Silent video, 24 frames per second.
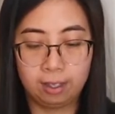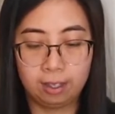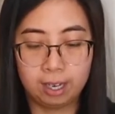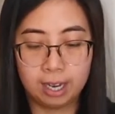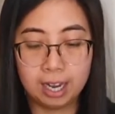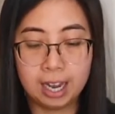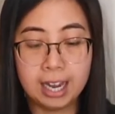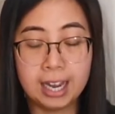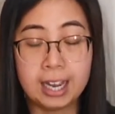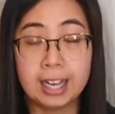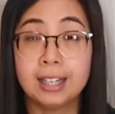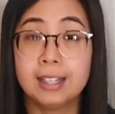
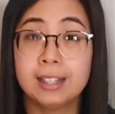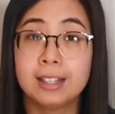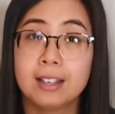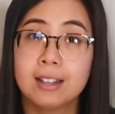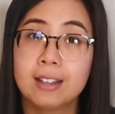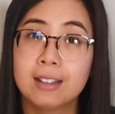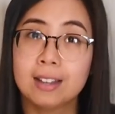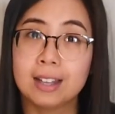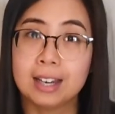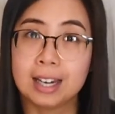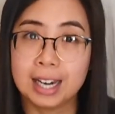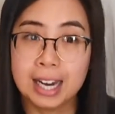And
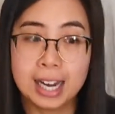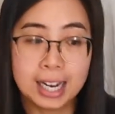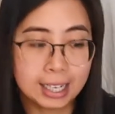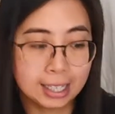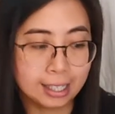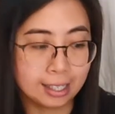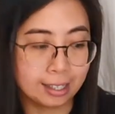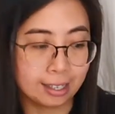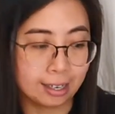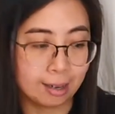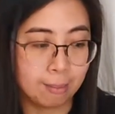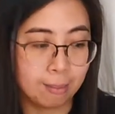the next
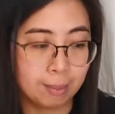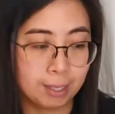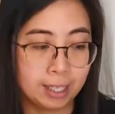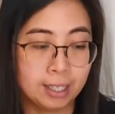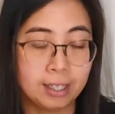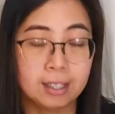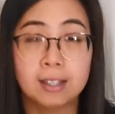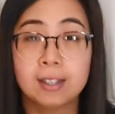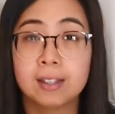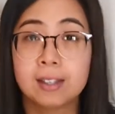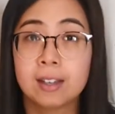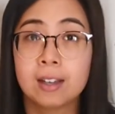step
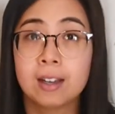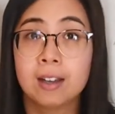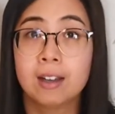is